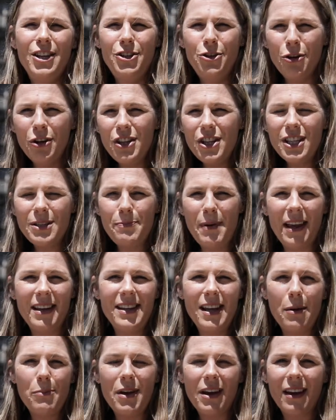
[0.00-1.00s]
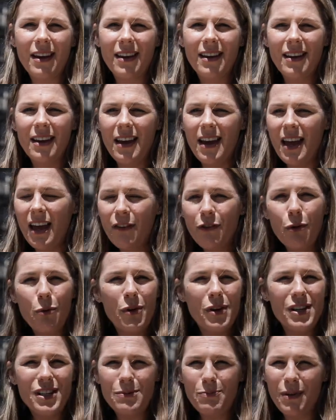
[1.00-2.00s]
During this pandemic,
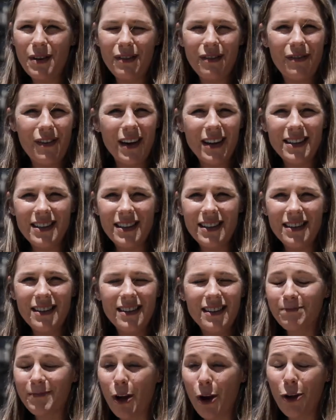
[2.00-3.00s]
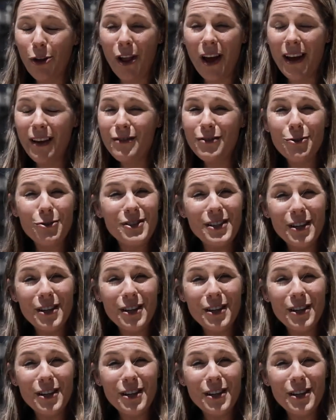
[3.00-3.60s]
everyone has been affected. Our lives are